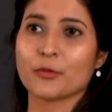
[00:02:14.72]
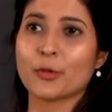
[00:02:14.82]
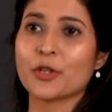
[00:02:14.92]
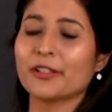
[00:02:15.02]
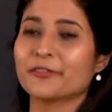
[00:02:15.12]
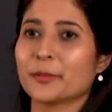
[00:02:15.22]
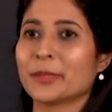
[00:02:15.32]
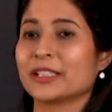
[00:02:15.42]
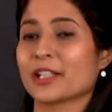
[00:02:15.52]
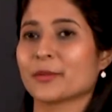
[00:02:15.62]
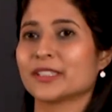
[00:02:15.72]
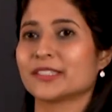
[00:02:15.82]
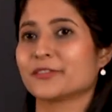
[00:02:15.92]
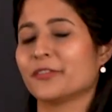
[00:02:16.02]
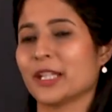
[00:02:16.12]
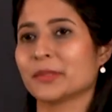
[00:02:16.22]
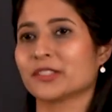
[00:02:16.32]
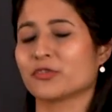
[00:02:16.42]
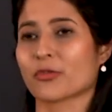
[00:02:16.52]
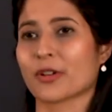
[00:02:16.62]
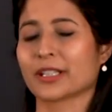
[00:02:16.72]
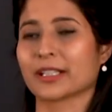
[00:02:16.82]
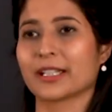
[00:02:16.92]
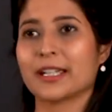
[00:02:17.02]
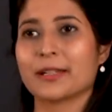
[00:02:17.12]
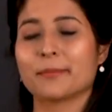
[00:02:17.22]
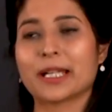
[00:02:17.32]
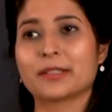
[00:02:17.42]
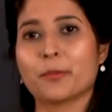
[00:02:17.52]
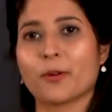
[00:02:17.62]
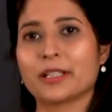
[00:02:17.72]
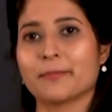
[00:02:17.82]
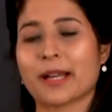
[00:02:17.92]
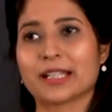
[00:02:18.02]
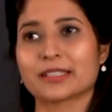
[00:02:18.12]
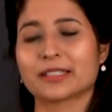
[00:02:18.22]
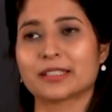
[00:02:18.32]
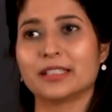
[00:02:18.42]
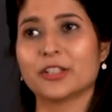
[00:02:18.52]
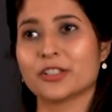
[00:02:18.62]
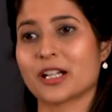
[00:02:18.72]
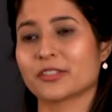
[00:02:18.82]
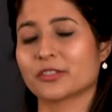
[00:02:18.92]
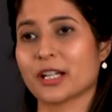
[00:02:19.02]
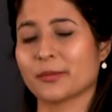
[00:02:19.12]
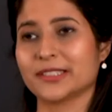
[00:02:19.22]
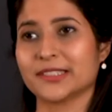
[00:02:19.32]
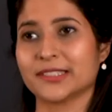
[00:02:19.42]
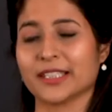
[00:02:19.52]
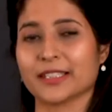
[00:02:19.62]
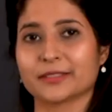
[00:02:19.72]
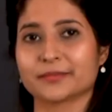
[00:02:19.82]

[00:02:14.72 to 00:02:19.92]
We're all familiar with this famous drawing by the polymath Leonardo da Vinci,